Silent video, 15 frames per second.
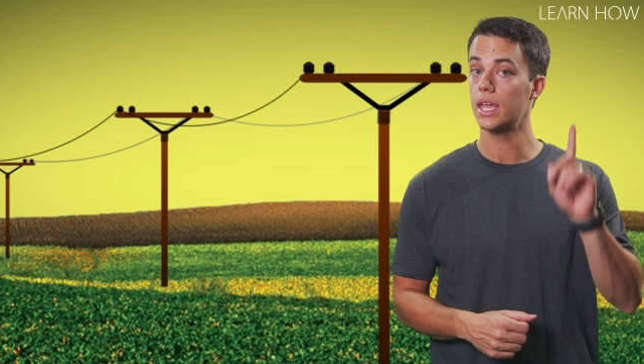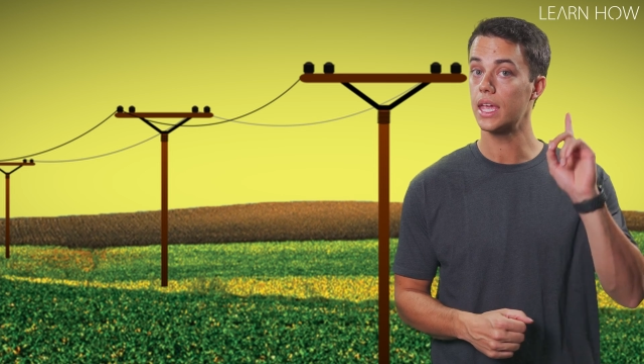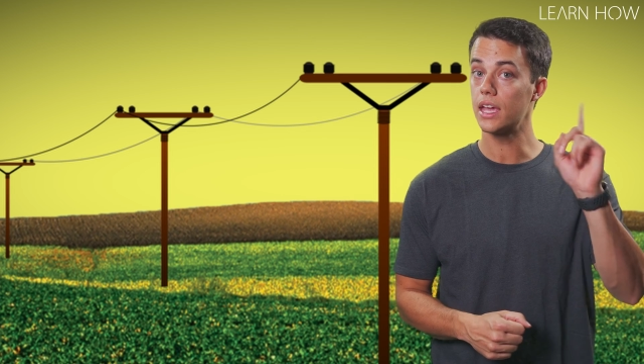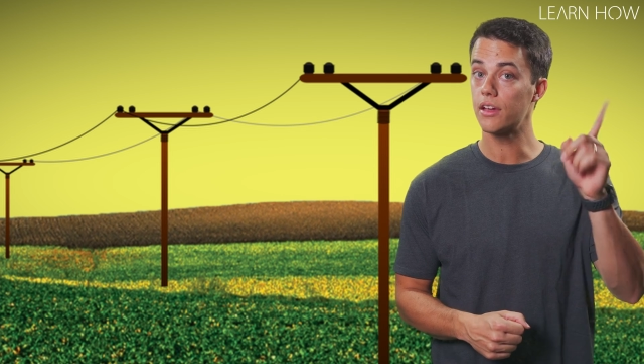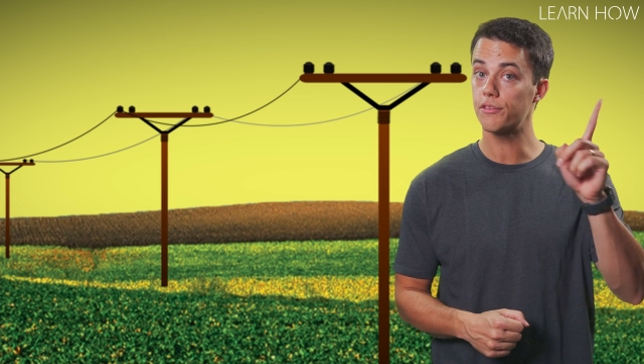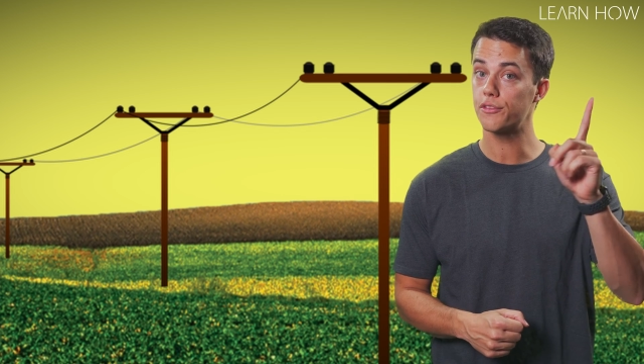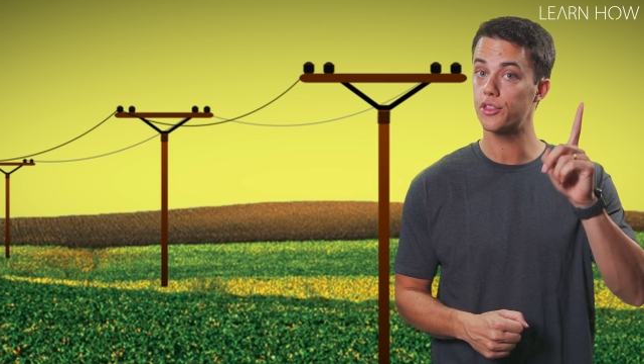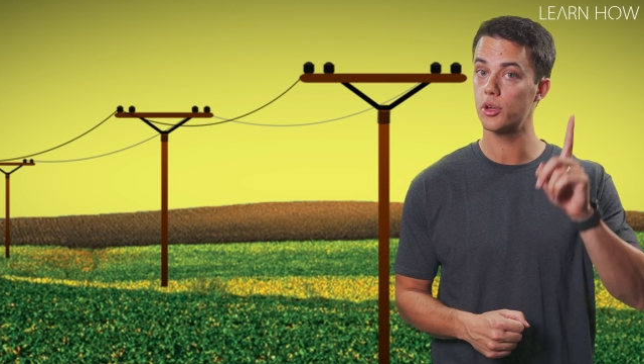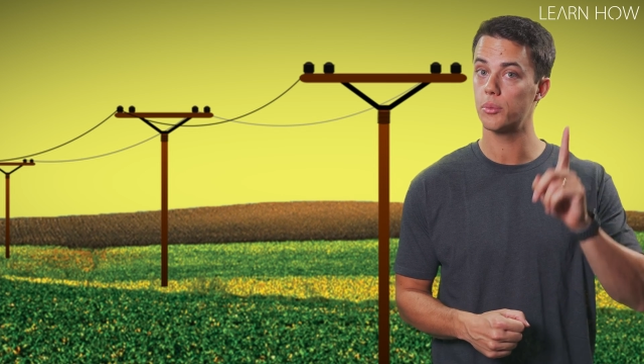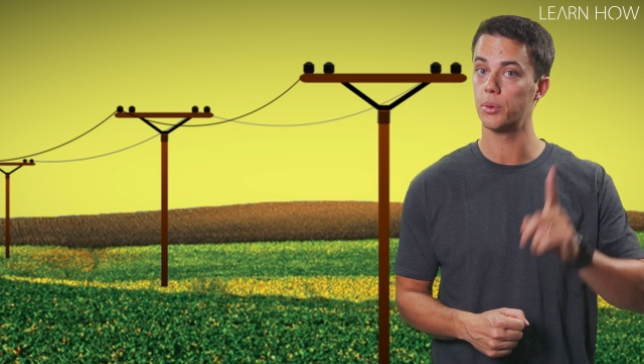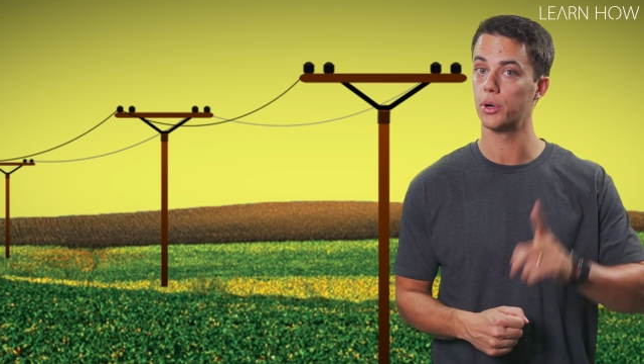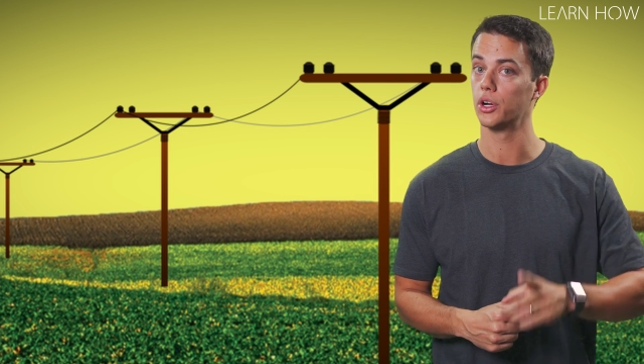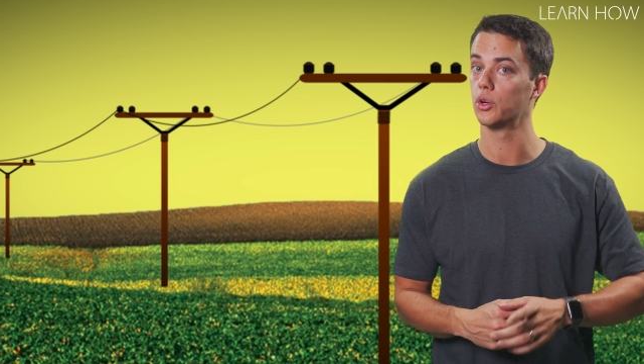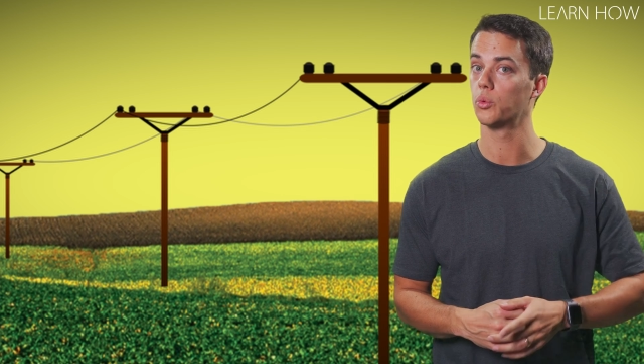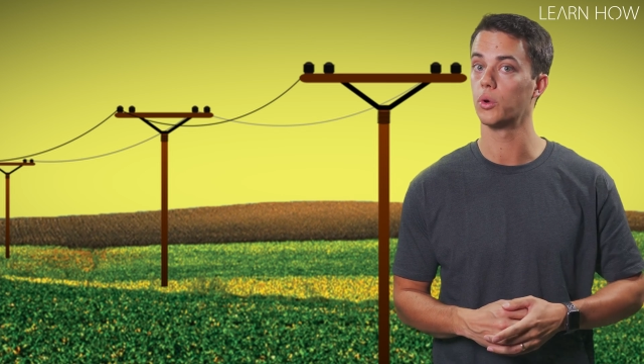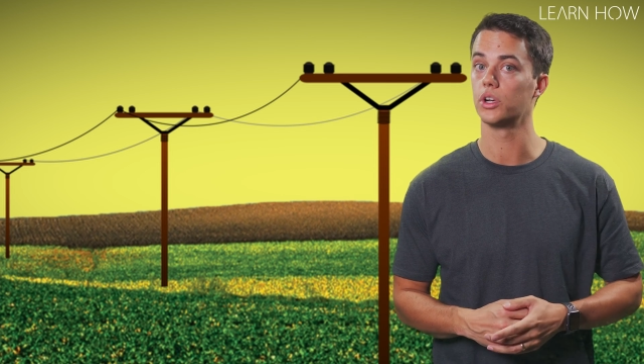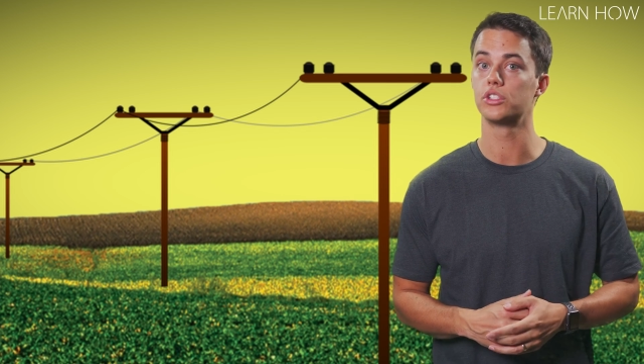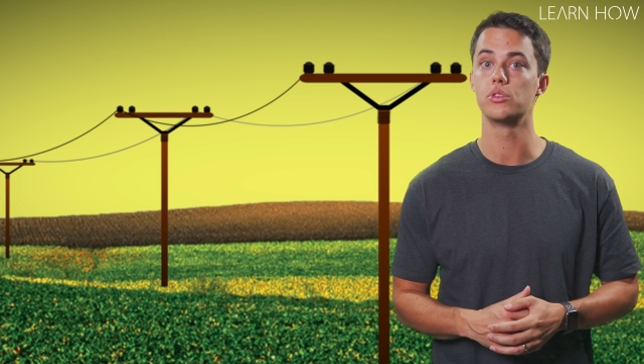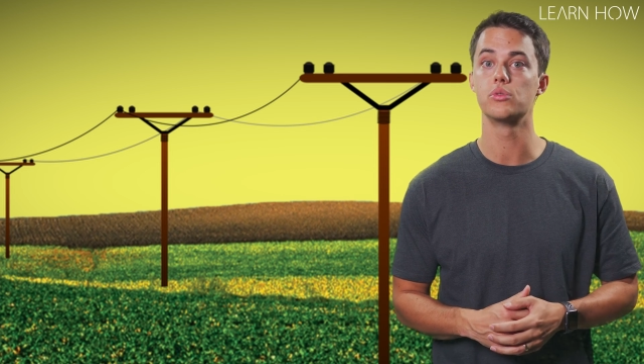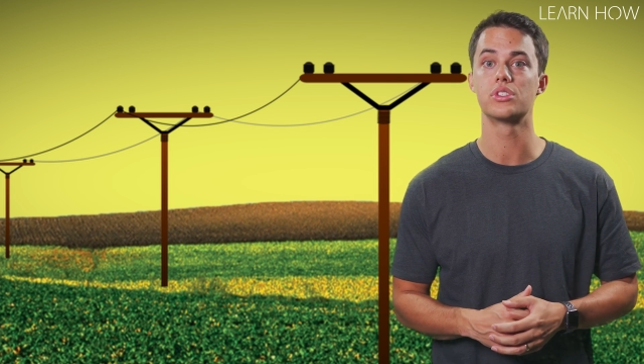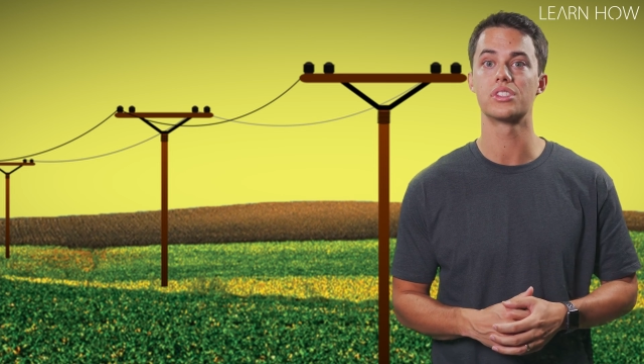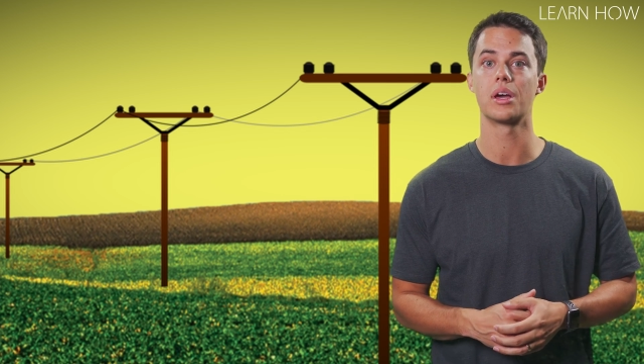If the bird were
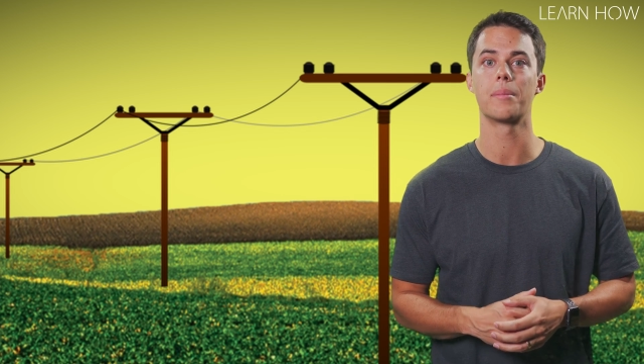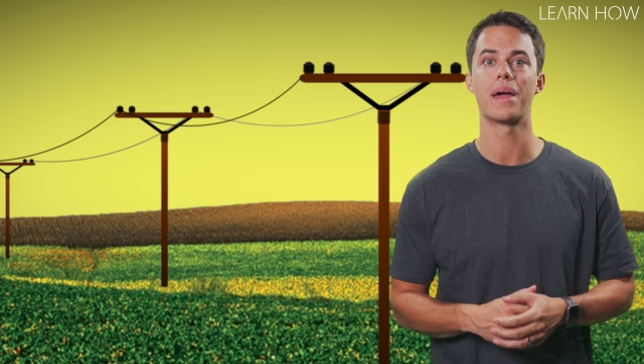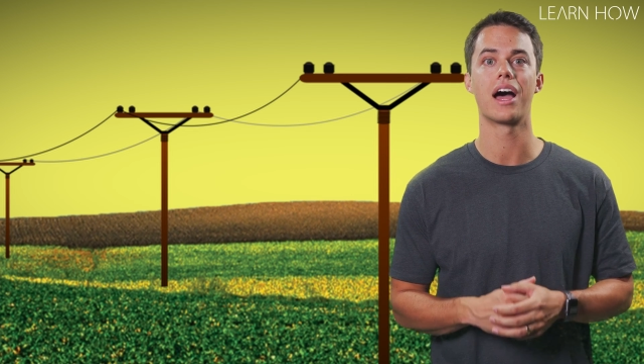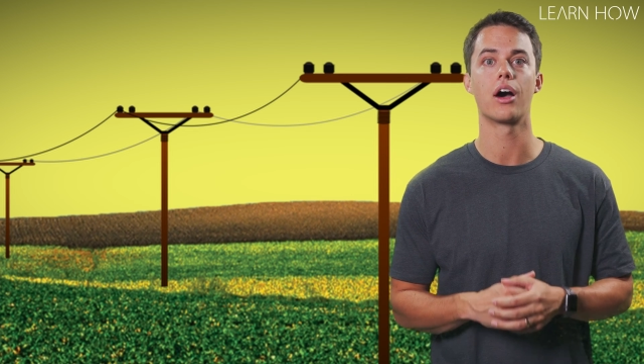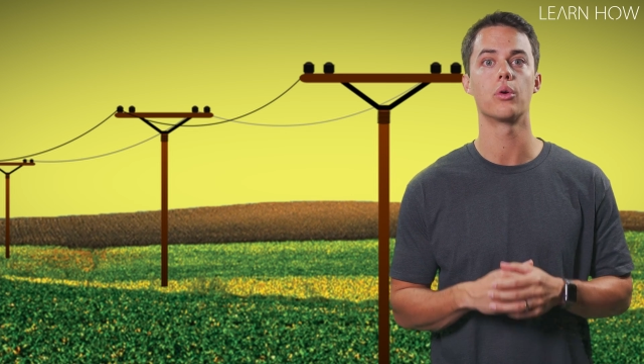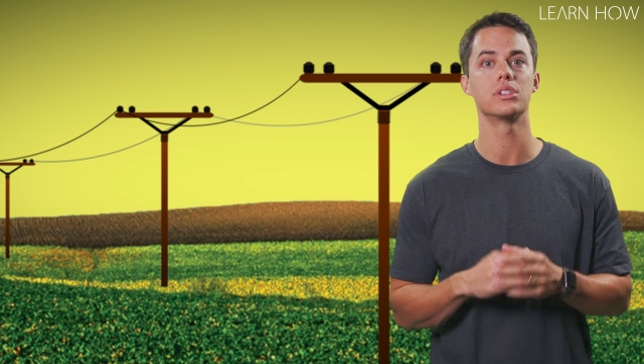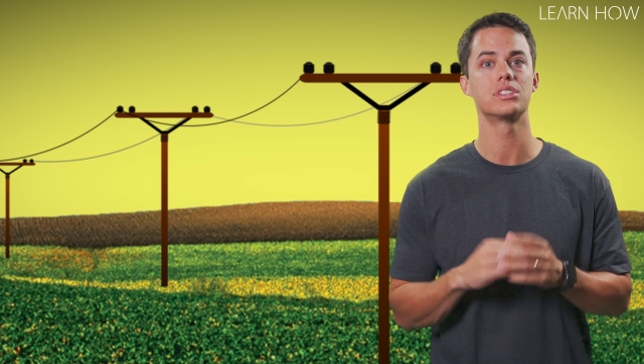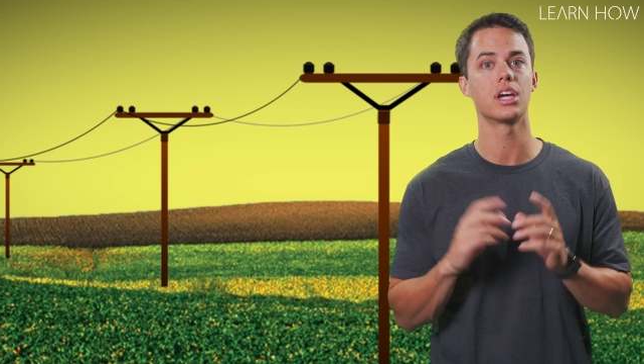to somehow